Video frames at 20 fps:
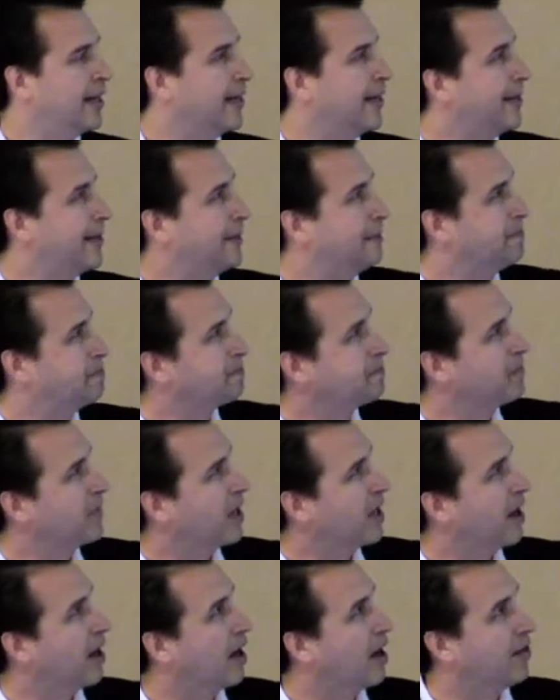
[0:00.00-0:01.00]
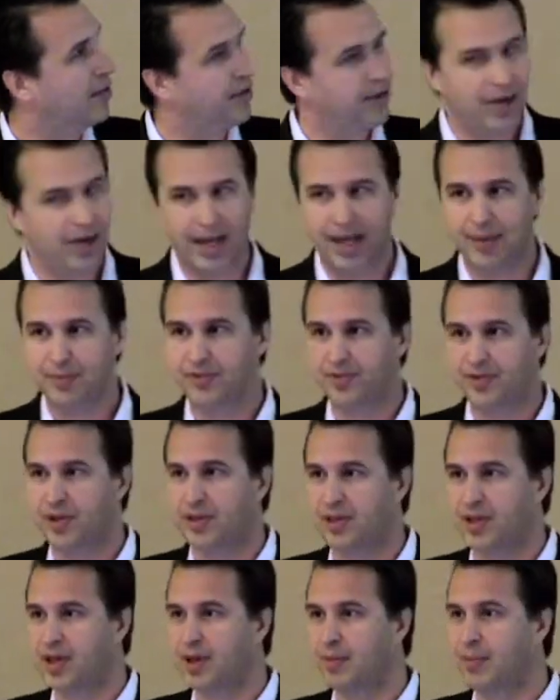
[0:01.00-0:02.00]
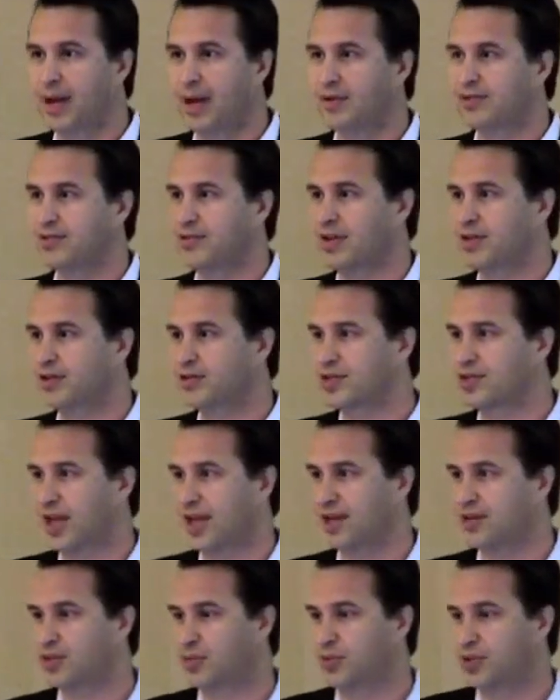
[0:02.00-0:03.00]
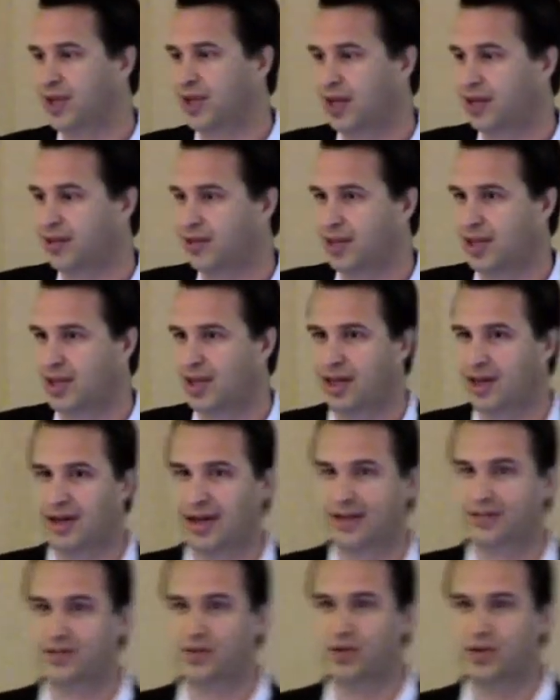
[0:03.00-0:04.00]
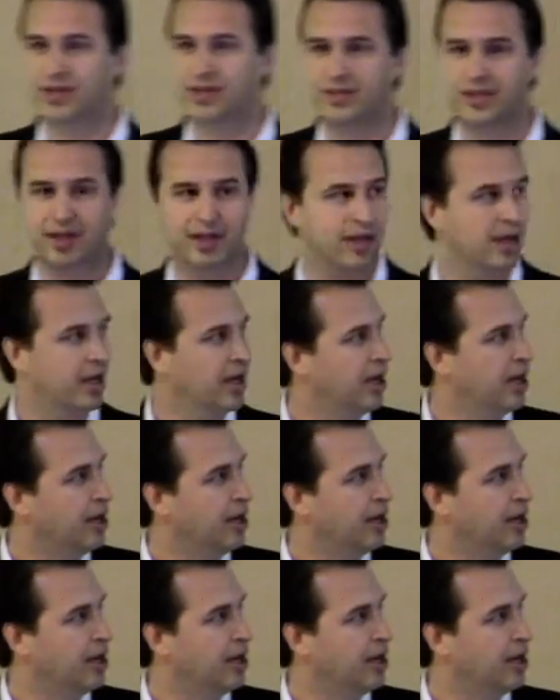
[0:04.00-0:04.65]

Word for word: Um, uh, the names and the amounts are changed to protect the uh, not so innocent.